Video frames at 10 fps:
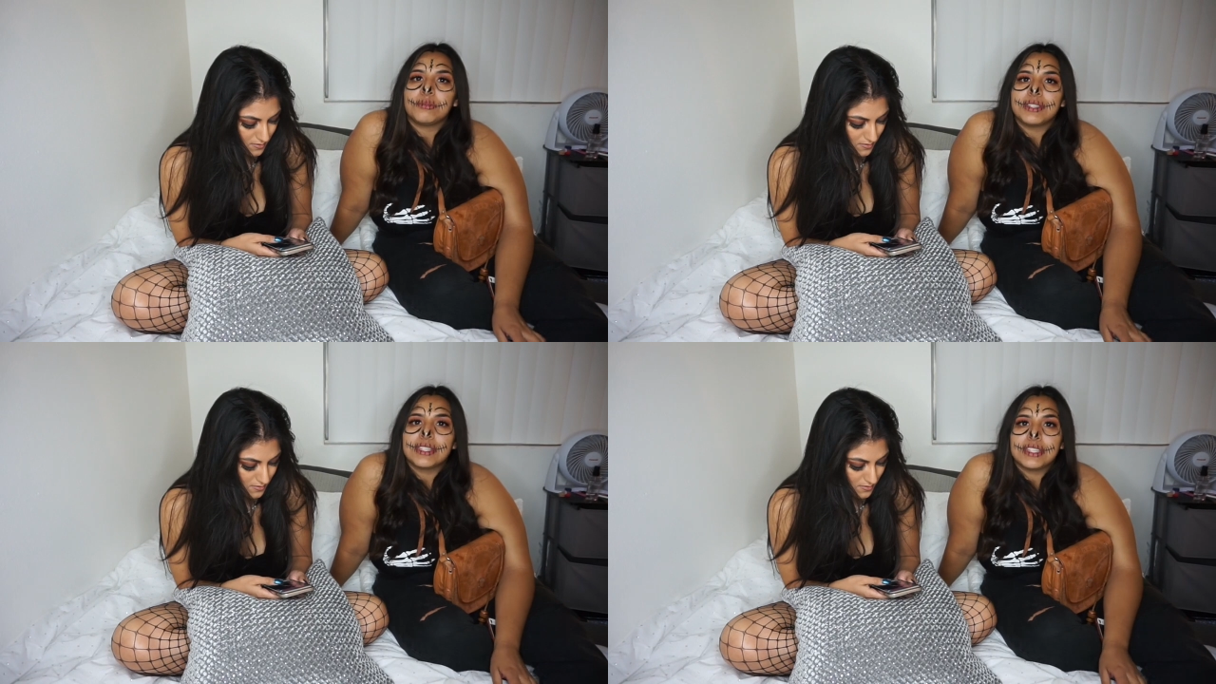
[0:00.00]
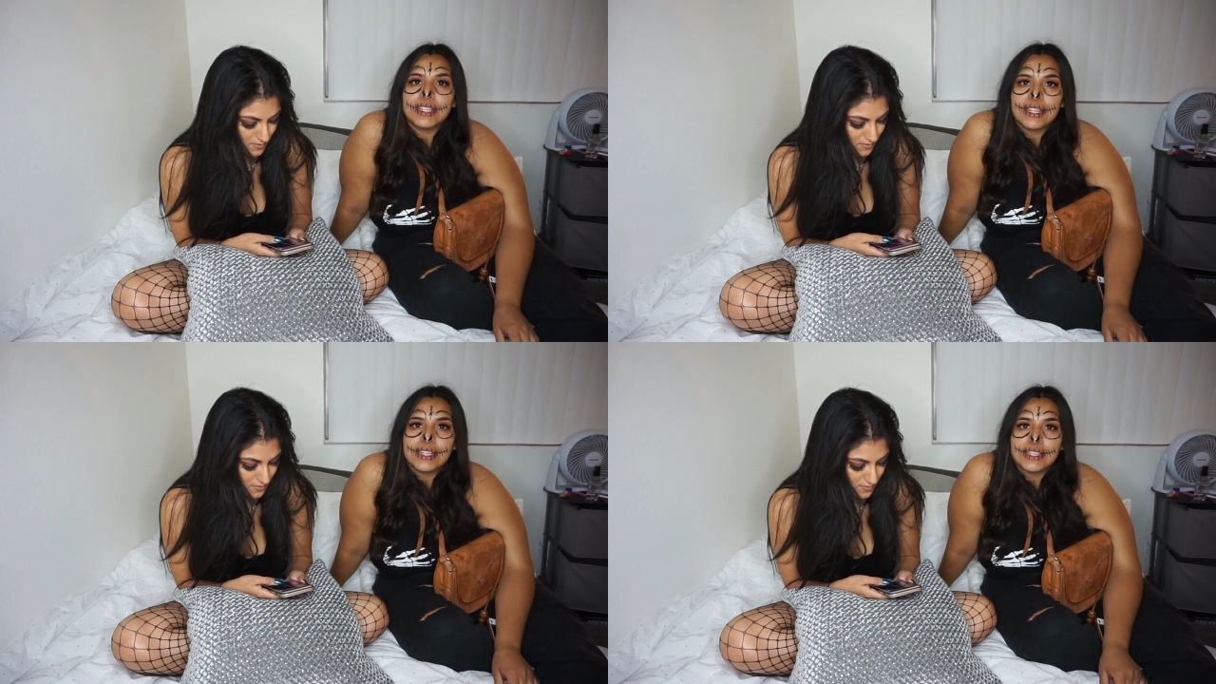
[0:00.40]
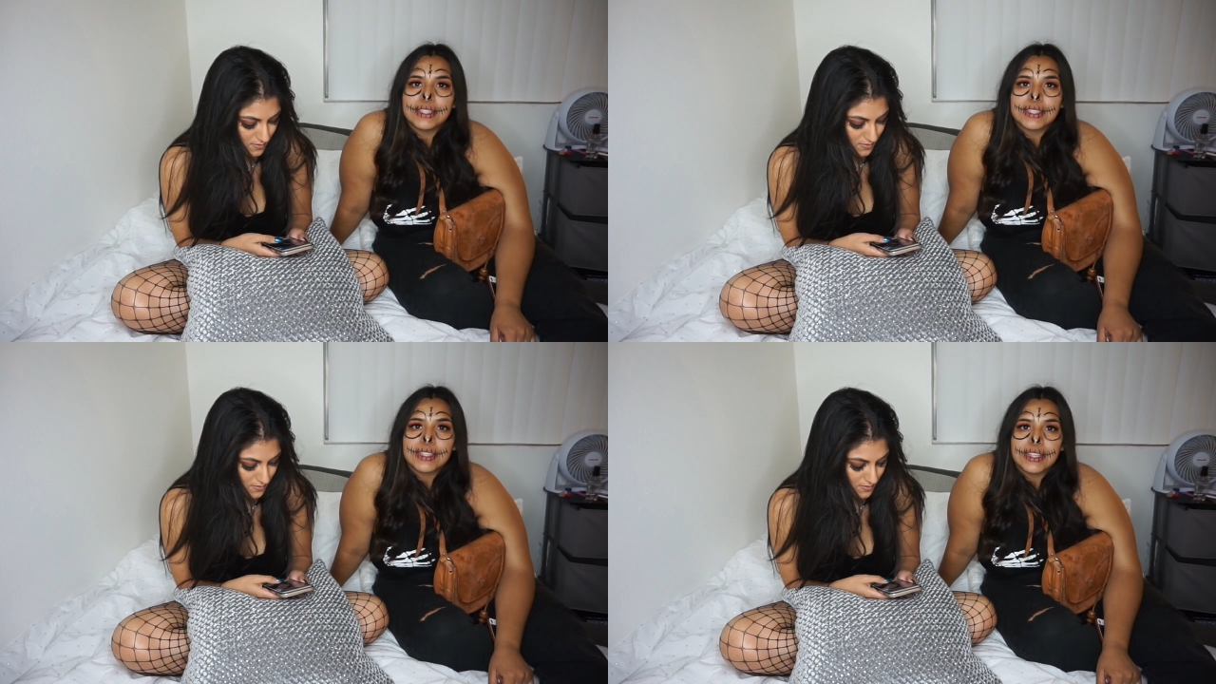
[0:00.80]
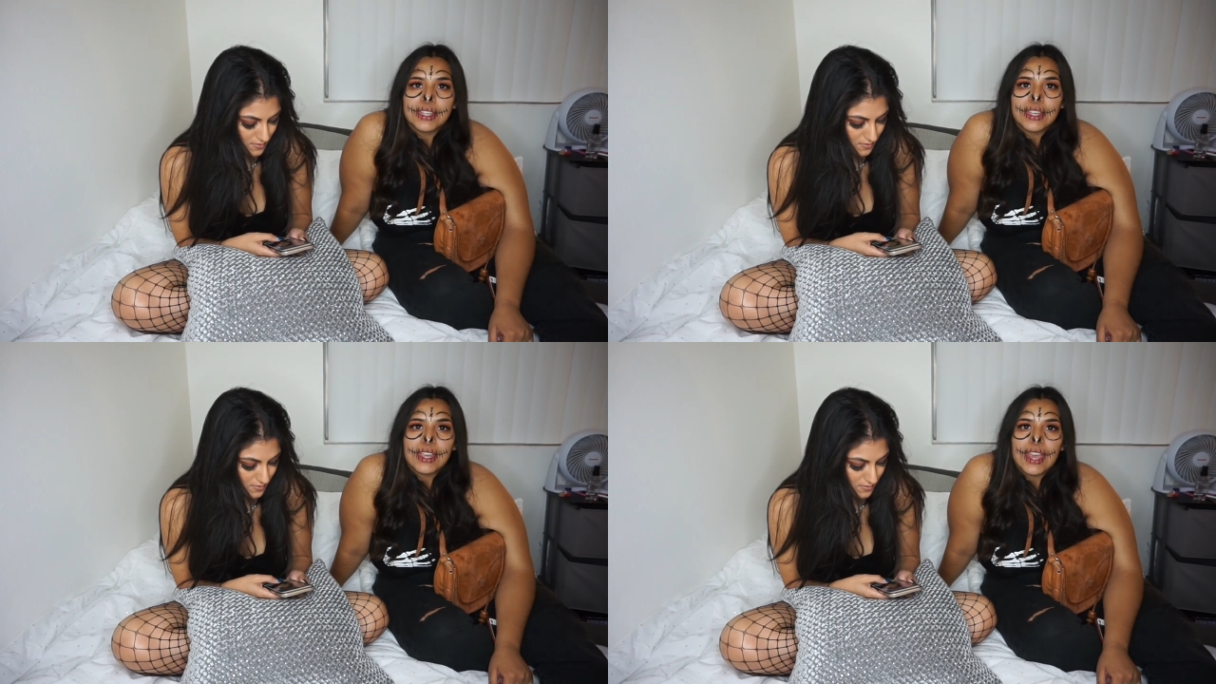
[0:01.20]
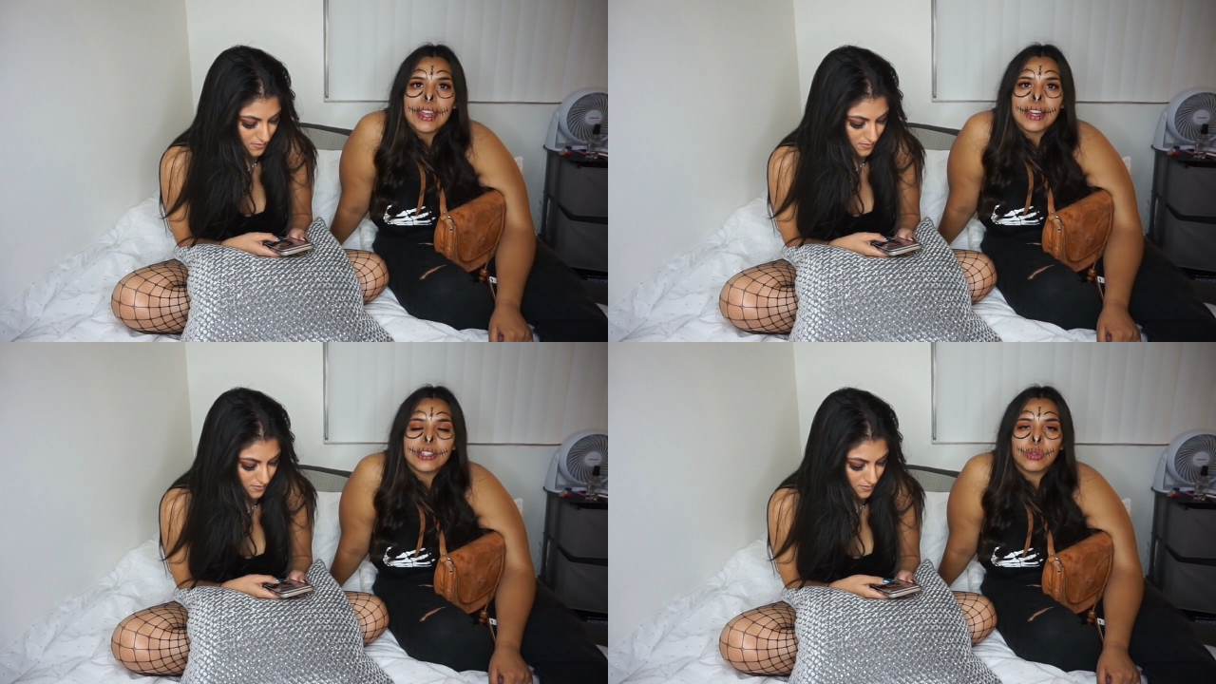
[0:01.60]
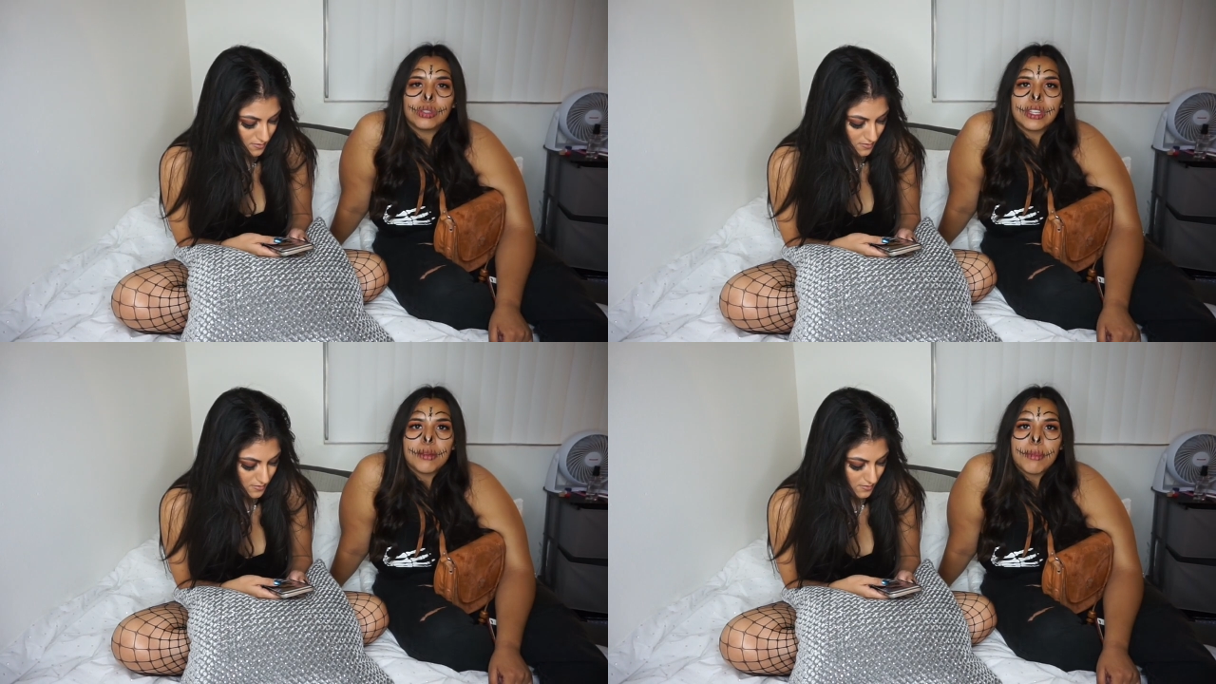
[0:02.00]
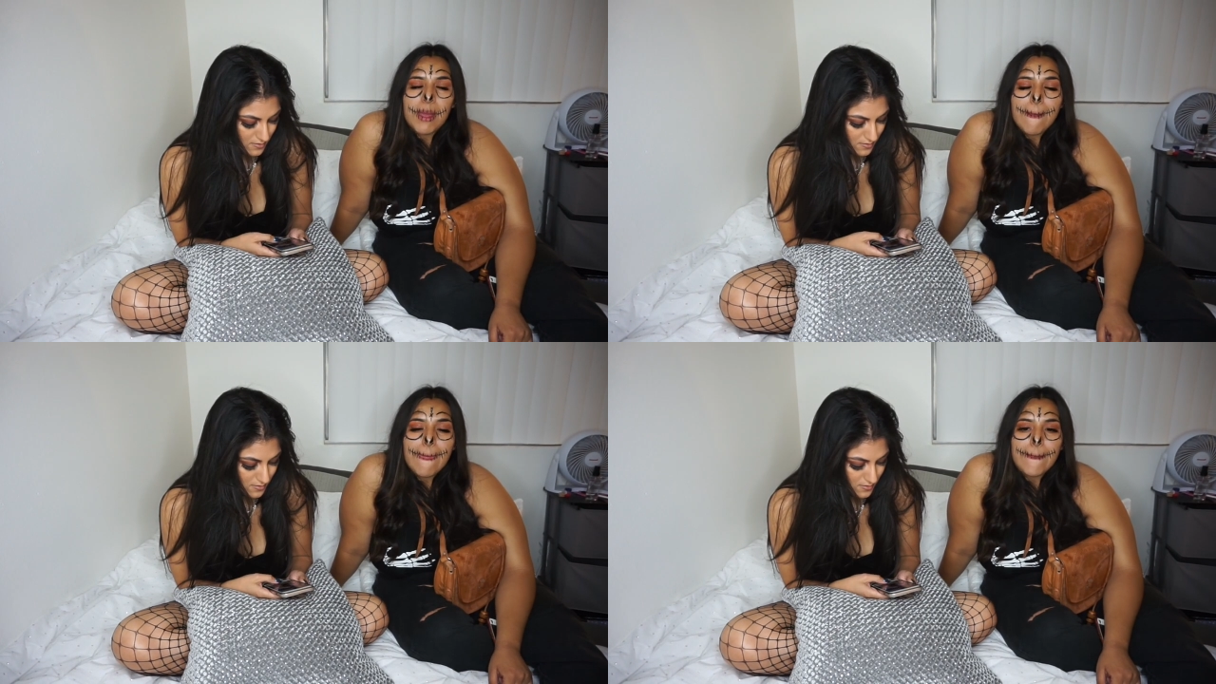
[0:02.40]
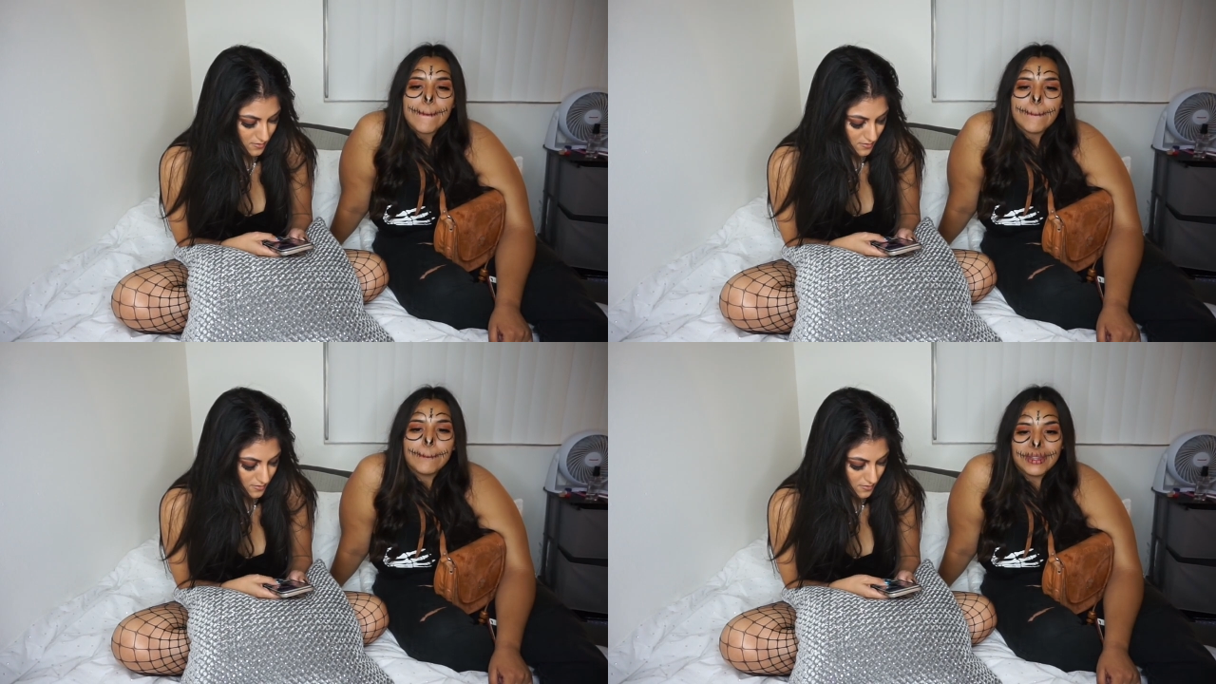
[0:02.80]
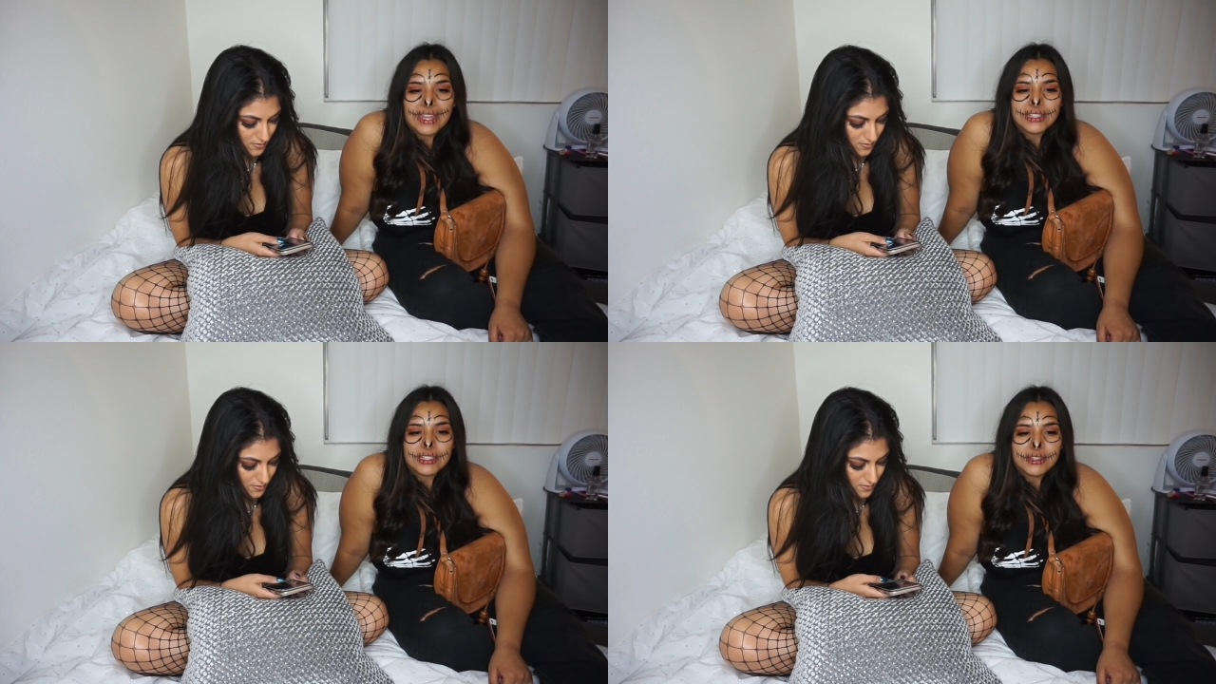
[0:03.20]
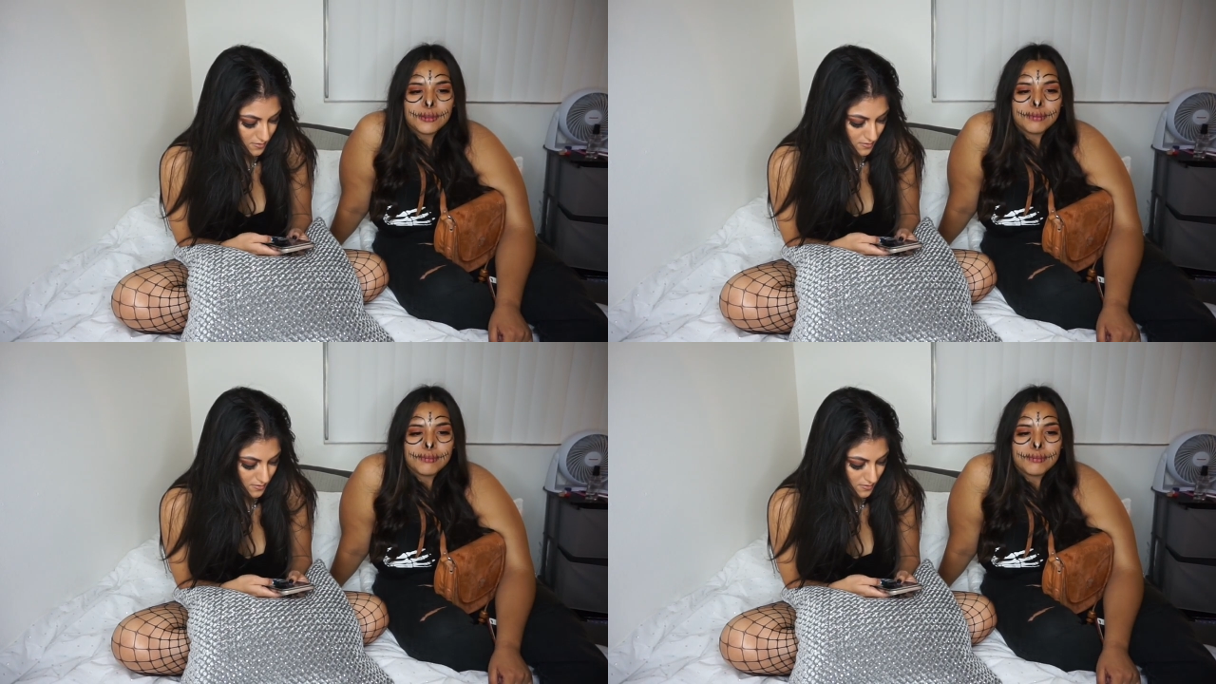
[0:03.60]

Speaker 1: him sneeze, and I told him, bless you.